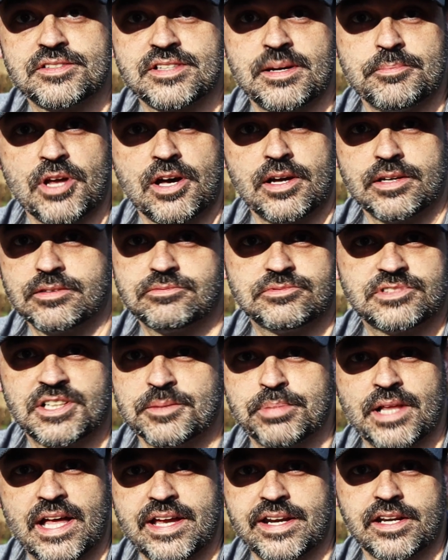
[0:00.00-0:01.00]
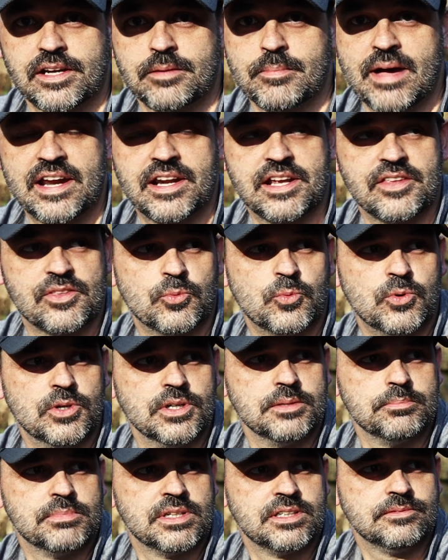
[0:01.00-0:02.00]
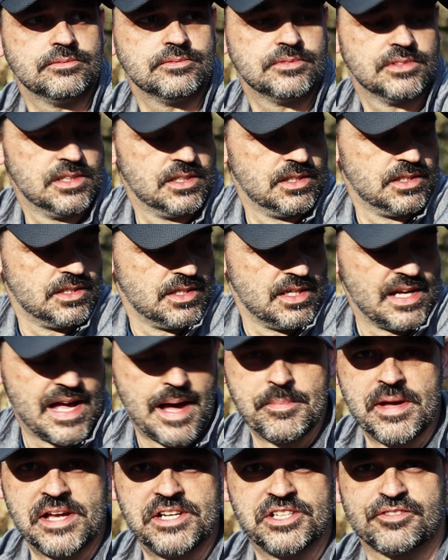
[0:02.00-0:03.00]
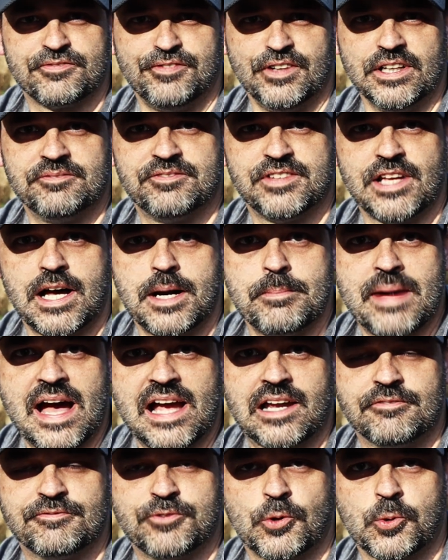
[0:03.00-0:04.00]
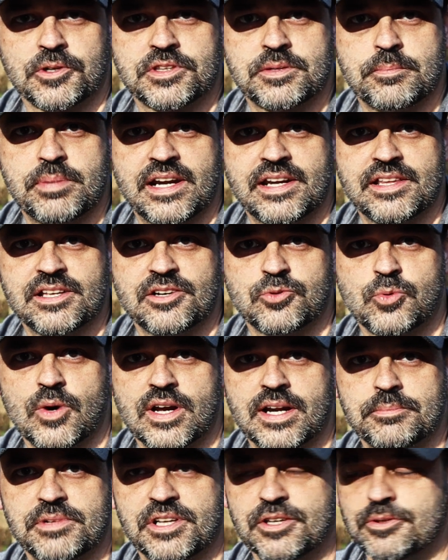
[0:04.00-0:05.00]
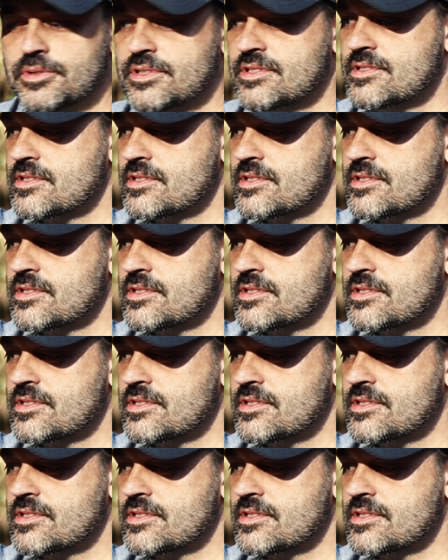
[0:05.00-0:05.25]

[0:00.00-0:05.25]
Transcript: I'm not complaining about either one, but I may just flip-flop back and forth depending on what I'm doing.